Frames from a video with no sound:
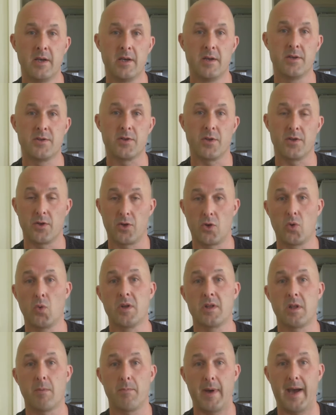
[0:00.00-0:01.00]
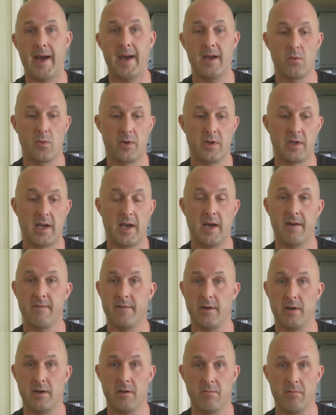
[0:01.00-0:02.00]
So the 2 at the back would
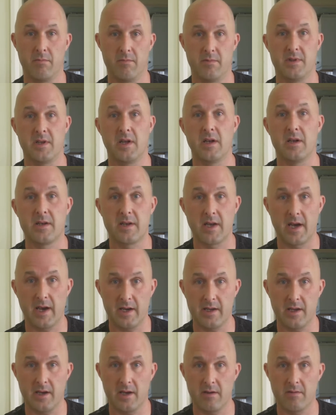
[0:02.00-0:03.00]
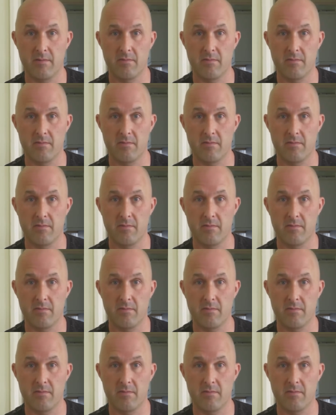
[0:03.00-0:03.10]
cover the entire